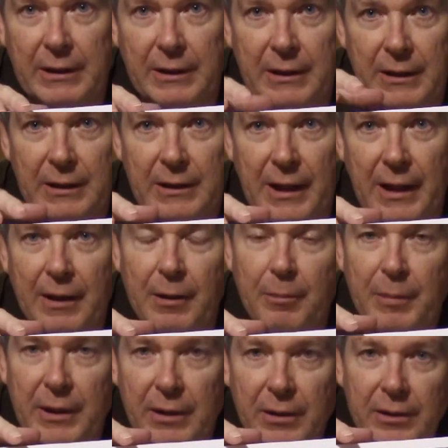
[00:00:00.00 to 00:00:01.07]
detailed
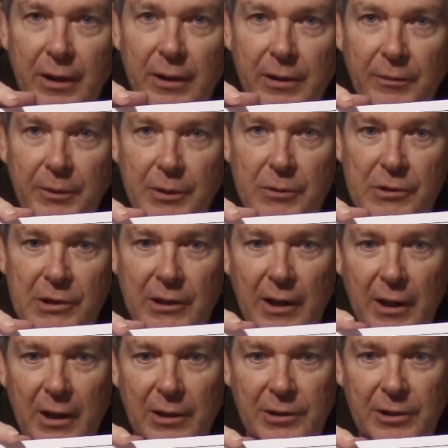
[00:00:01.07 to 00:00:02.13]
build on the
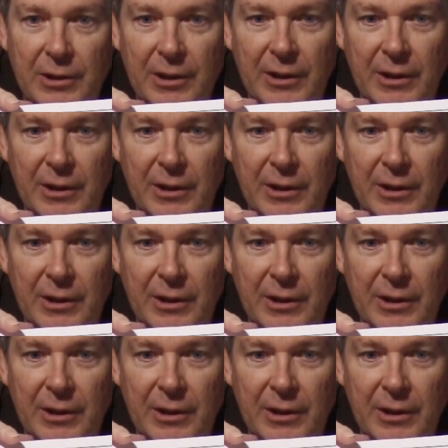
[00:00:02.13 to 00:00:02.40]
fuselage,